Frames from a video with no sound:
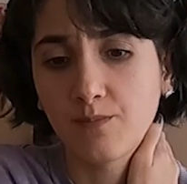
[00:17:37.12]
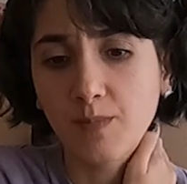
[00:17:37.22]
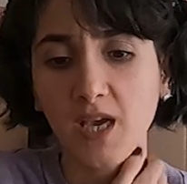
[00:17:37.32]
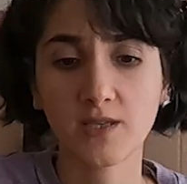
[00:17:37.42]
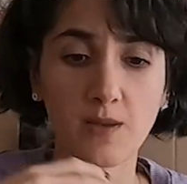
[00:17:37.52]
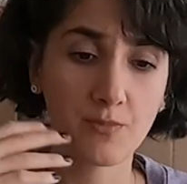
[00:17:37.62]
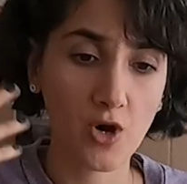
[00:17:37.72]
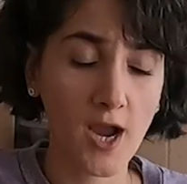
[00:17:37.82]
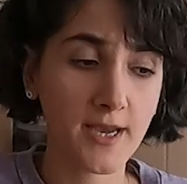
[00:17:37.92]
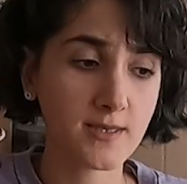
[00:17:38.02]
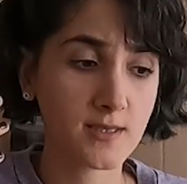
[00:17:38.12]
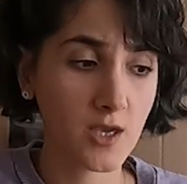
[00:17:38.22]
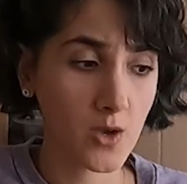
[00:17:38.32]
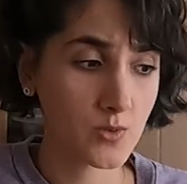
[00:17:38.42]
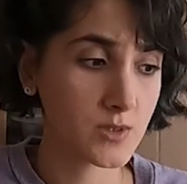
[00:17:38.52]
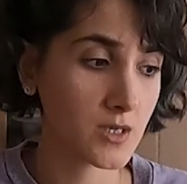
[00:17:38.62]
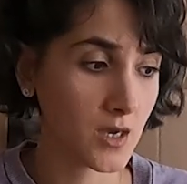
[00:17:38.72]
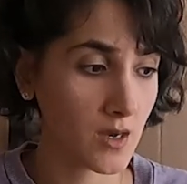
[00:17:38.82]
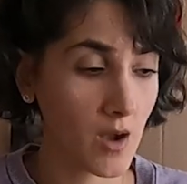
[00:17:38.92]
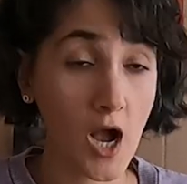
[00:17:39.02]
because the price goes
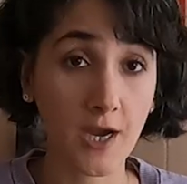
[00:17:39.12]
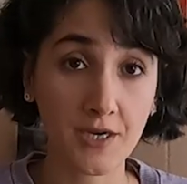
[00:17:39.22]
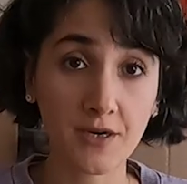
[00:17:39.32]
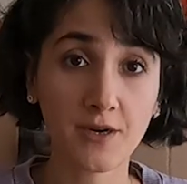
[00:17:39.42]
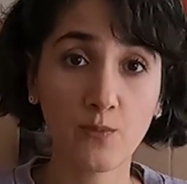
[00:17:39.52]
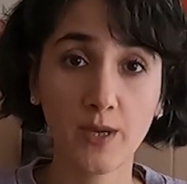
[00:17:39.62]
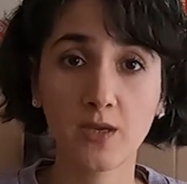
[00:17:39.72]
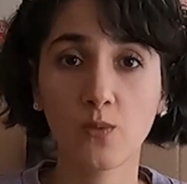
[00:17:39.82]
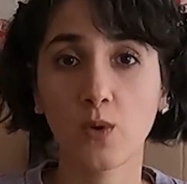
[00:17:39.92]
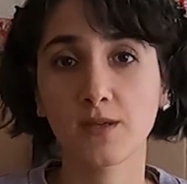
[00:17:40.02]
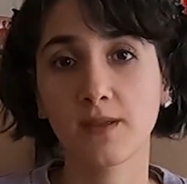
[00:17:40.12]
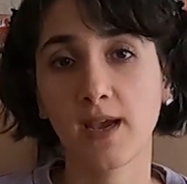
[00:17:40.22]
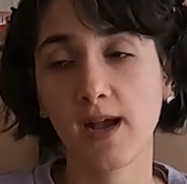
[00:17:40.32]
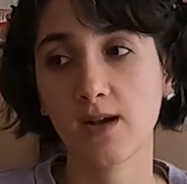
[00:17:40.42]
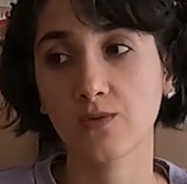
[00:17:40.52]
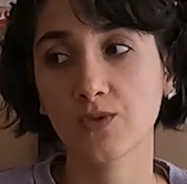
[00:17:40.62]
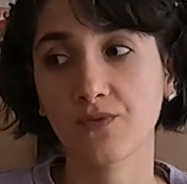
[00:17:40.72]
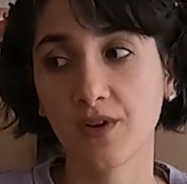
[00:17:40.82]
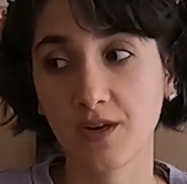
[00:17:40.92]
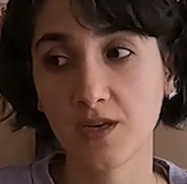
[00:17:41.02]
higher when you want the house
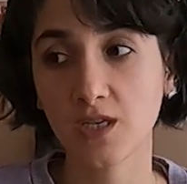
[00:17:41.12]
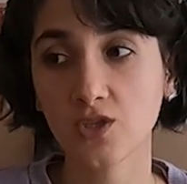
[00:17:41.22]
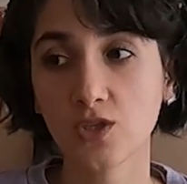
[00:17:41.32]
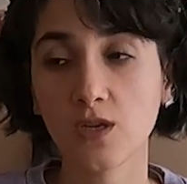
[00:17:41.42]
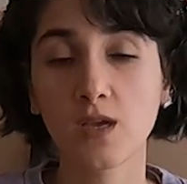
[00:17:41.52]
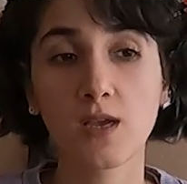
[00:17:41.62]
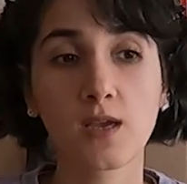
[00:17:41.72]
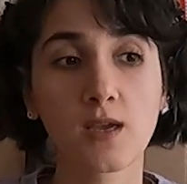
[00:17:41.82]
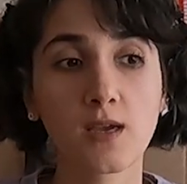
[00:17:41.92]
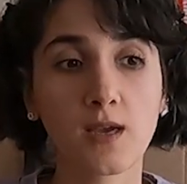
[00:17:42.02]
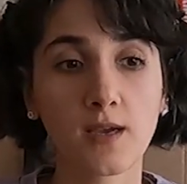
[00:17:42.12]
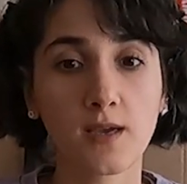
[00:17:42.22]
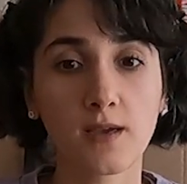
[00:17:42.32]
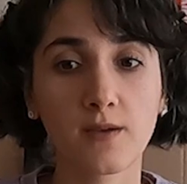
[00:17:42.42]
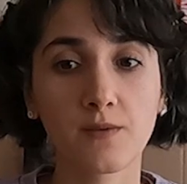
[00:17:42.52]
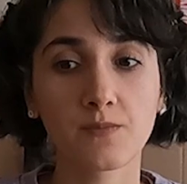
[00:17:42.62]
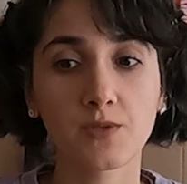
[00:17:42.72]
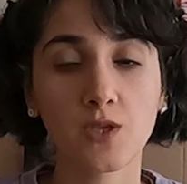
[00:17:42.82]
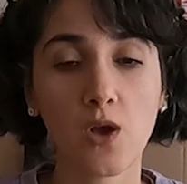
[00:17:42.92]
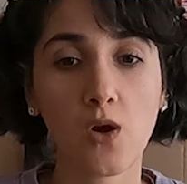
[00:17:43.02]
furnished.
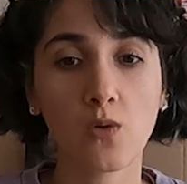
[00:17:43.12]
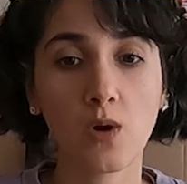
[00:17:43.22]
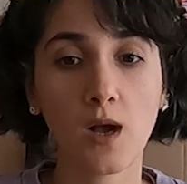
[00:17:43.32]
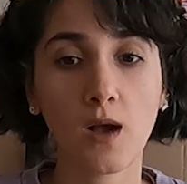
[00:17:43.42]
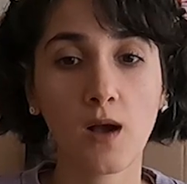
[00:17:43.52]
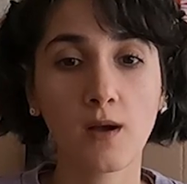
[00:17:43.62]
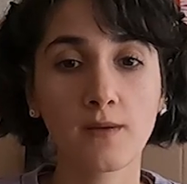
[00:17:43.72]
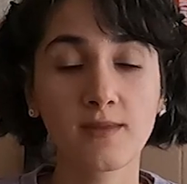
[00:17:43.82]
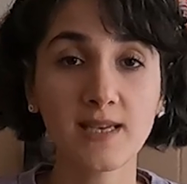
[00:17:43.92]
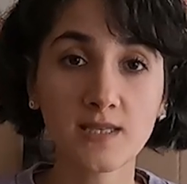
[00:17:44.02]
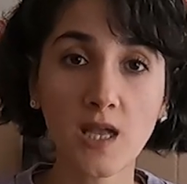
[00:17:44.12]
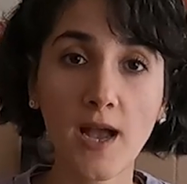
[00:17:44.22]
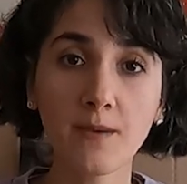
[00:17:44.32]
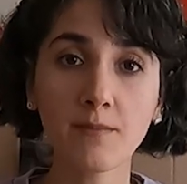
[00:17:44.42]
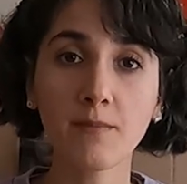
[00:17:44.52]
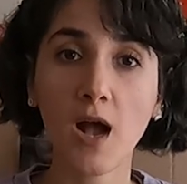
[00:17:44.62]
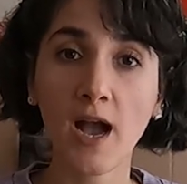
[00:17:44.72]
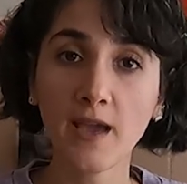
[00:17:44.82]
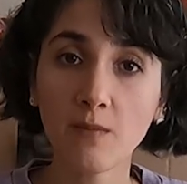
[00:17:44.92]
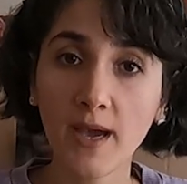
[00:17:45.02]
So this time
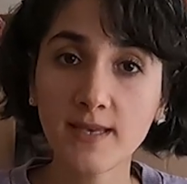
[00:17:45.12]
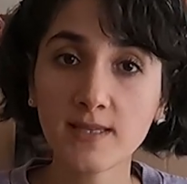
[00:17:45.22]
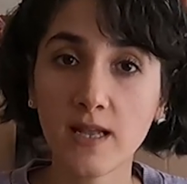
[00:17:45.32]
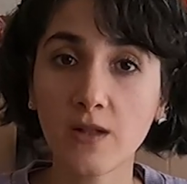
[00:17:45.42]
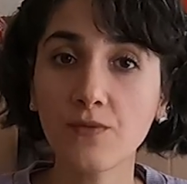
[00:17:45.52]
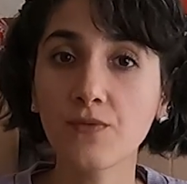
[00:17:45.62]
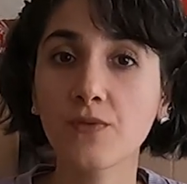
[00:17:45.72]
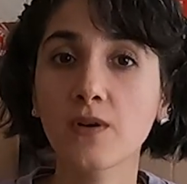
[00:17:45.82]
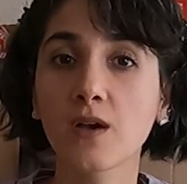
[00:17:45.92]
I myself